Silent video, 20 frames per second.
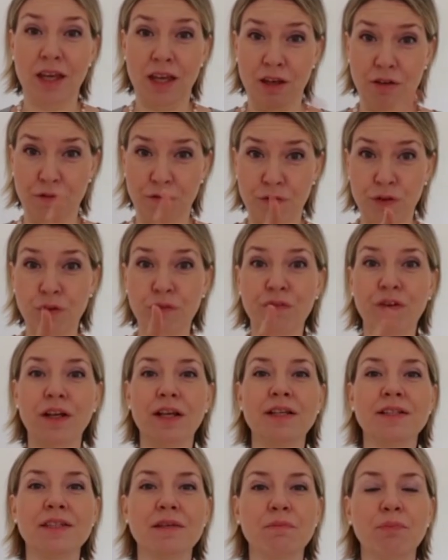If you feel
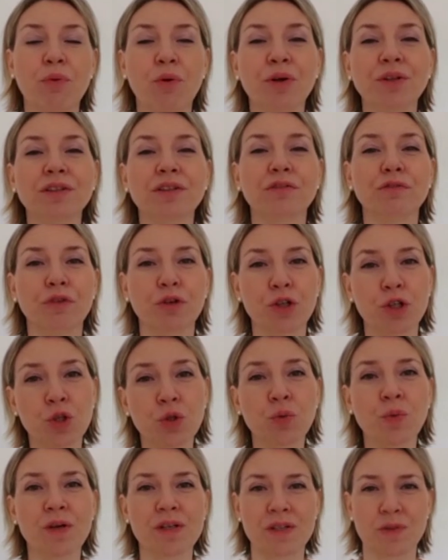it's important for
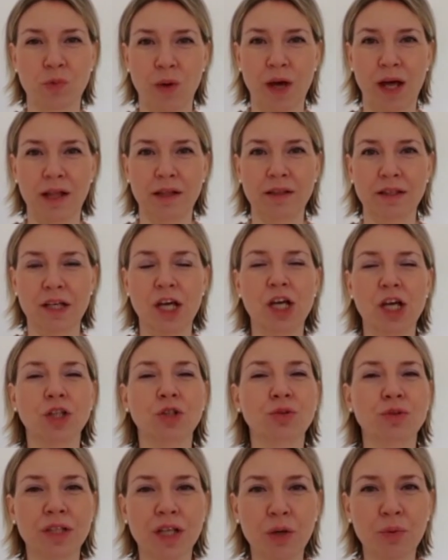you as well
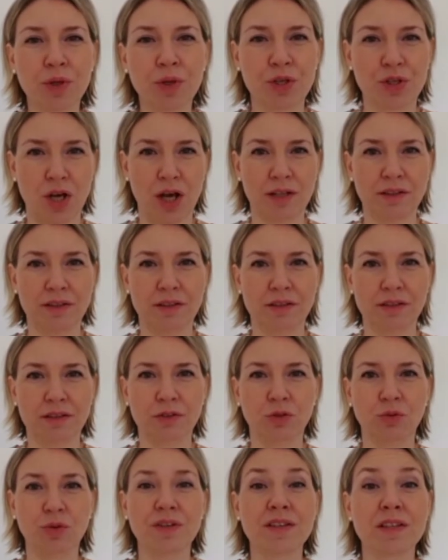to know each other,
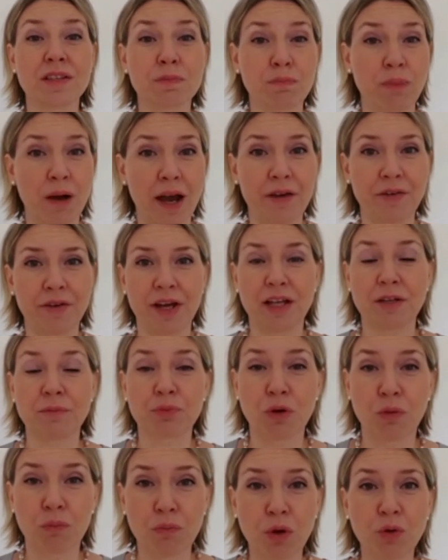to inspire and
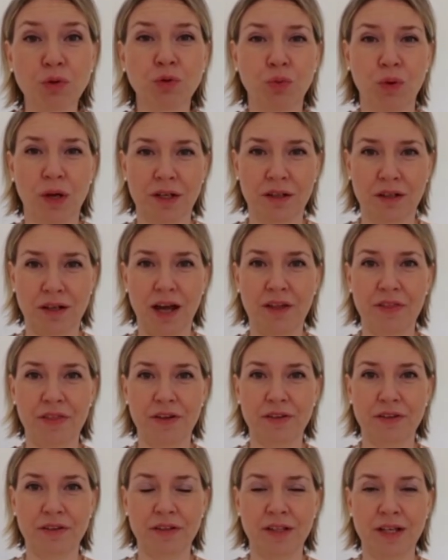promote one
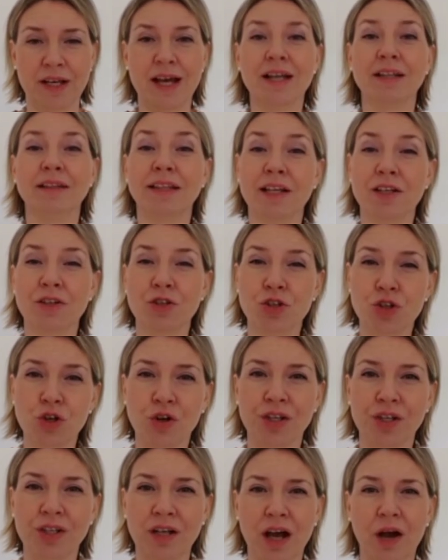another, then
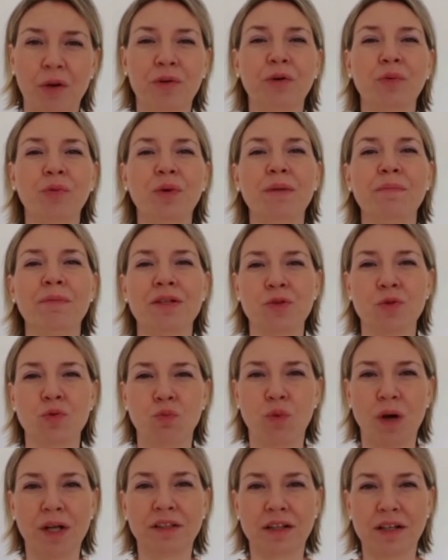join our Women's
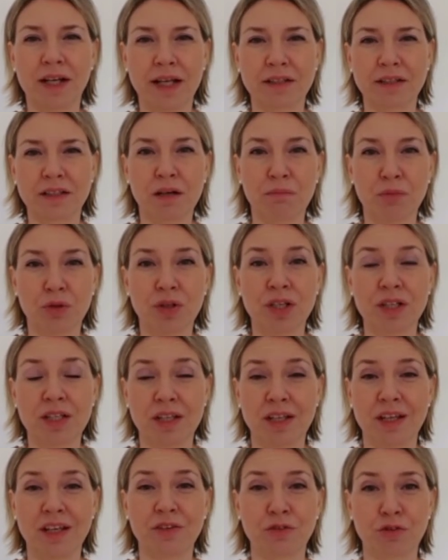Wonderland
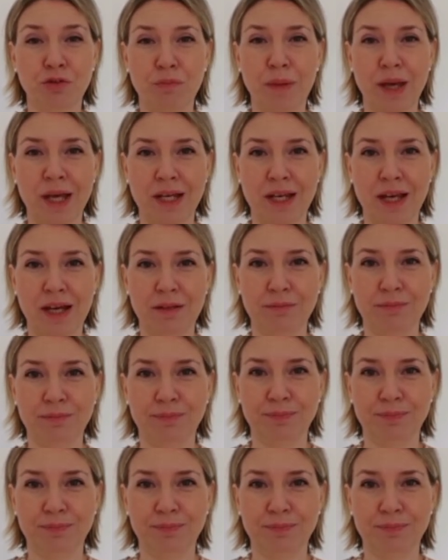community in Romania.